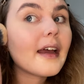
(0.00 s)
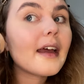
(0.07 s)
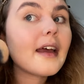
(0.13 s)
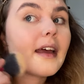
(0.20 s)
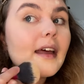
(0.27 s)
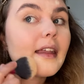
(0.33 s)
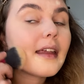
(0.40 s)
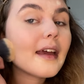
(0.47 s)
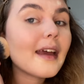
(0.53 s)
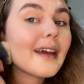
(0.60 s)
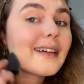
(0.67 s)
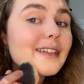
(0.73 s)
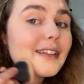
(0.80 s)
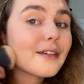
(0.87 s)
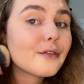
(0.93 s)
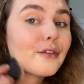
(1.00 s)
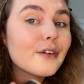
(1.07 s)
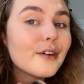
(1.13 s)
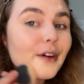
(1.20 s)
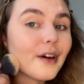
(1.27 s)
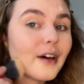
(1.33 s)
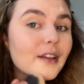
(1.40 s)
And I actually
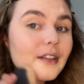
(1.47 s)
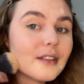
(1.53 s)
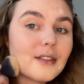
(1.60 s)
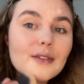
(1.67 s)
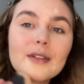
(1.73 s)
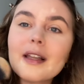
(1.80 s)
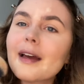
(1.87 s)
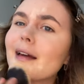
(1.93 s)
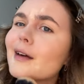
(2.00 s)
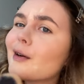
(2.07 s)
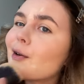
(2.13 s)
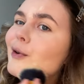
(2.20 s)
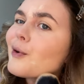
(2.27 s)
forgot to like